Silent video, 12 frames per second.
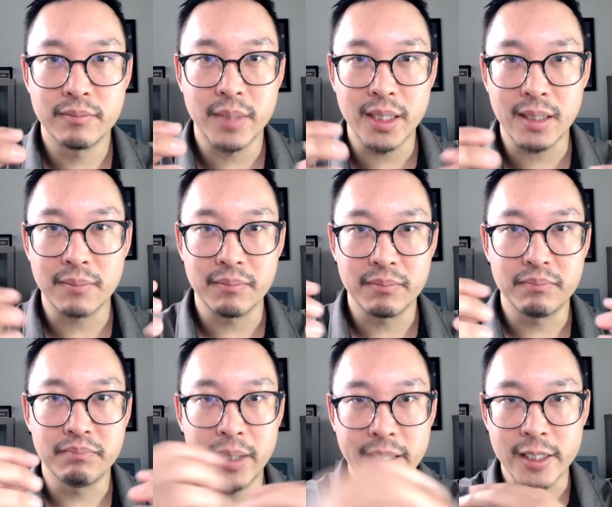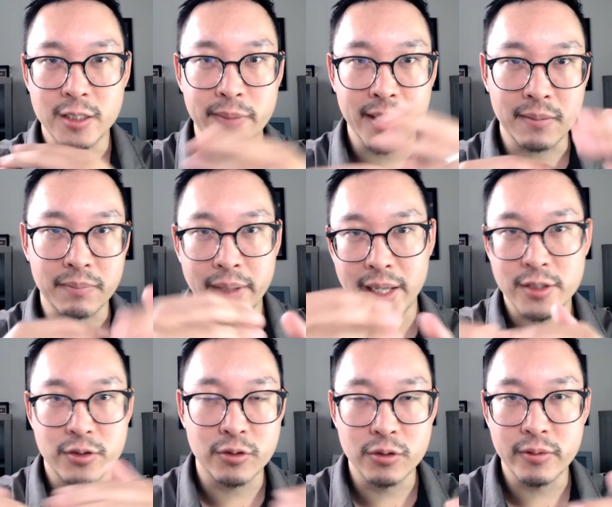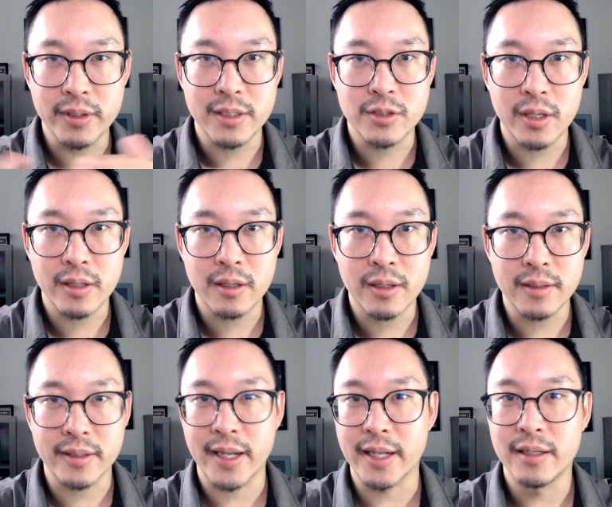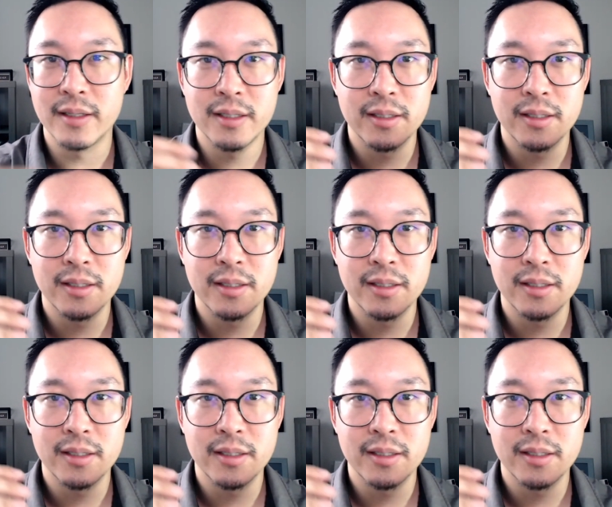meaning money is being passed through with each other, that